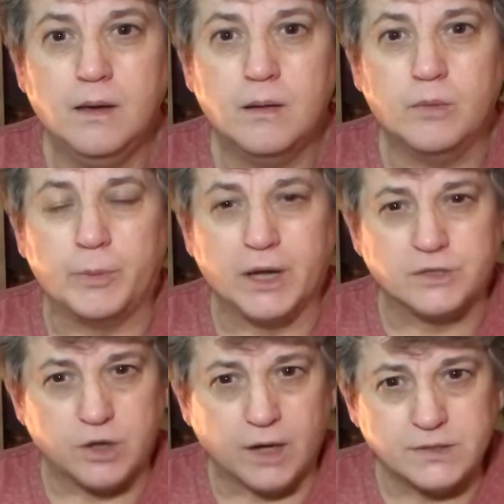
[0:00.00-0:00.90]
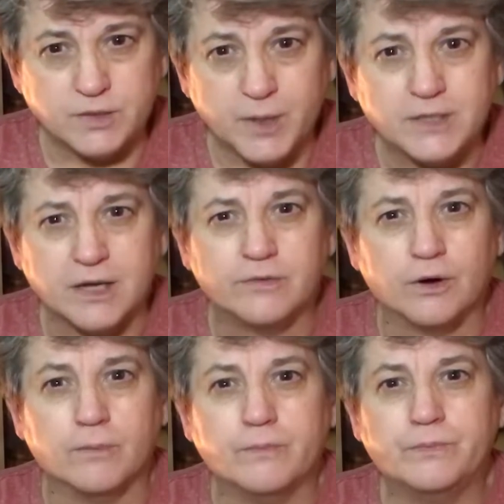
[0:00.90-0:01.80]
But because Christ is my
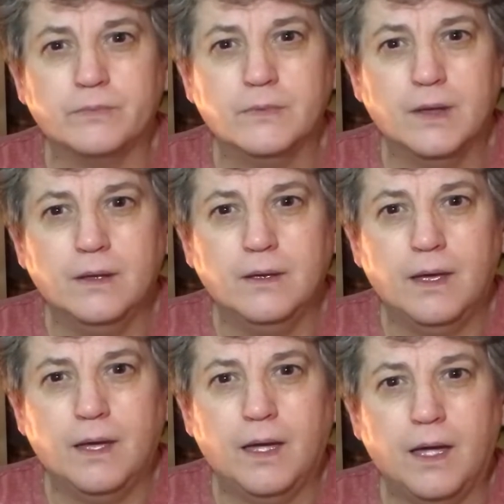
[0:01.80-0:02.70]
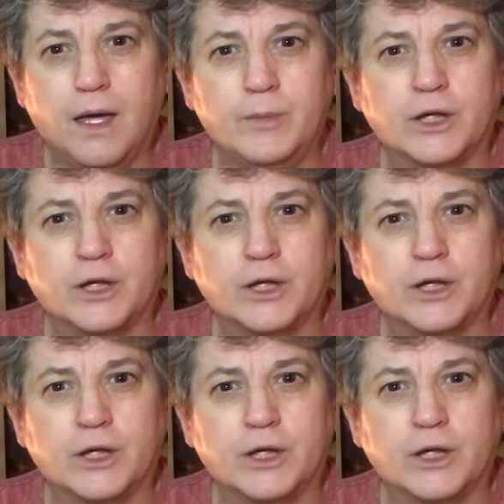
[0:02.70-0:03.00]
Savior, and